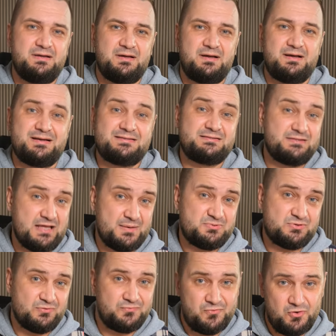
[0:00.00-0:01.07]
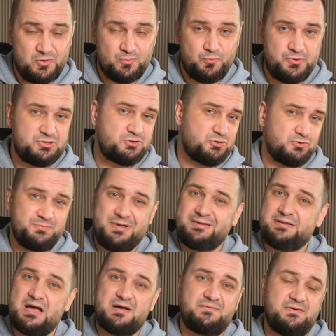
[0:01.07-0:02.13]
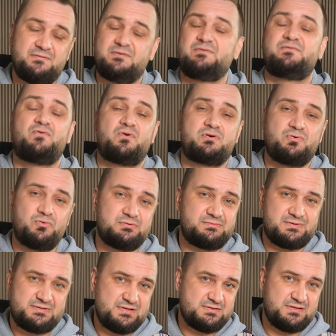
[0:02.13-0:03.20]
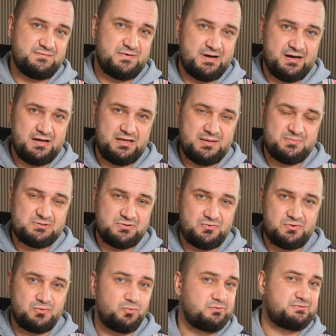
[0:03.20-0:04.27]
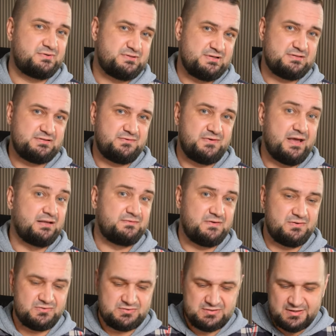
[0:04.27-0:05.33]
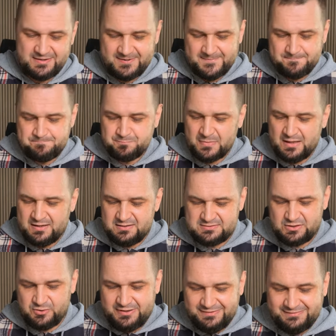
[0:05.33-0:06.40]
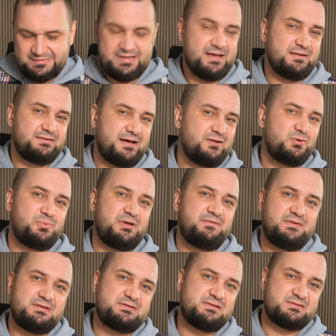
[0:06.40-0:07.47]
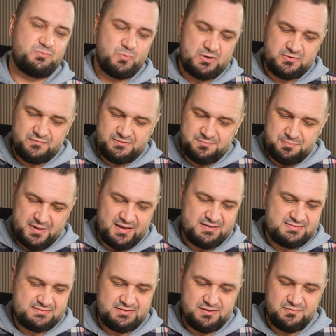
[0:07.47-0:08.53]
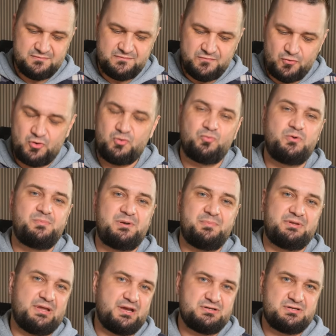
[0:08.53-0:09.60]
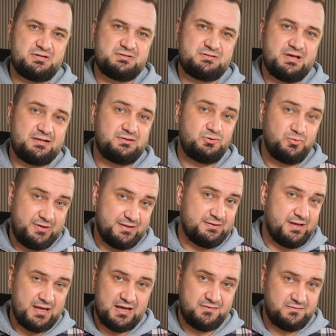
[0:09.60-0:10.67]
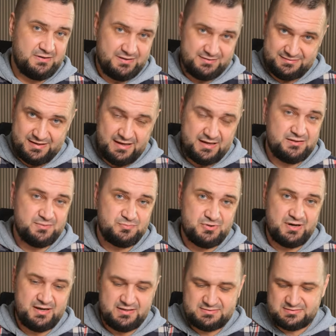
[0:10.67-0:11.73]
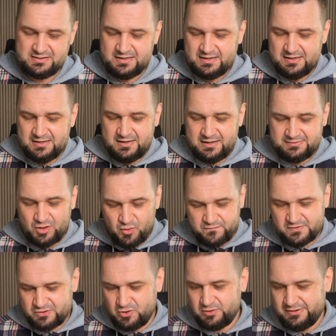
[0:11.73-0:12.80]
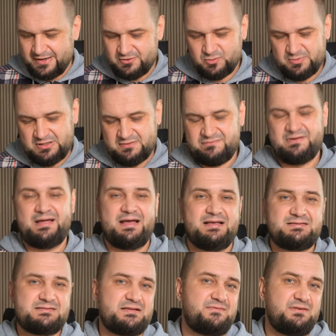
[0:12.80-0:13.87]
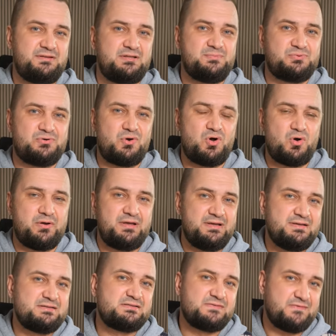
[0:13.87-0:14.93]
uh, steps of volume, which should be enough even for ultra-sensitive IEMs or ultra-sensitive headphones. So in the end, I do believe this is one of the best volume implementations that you can have at any price. And overall, I do believe S17 Pro is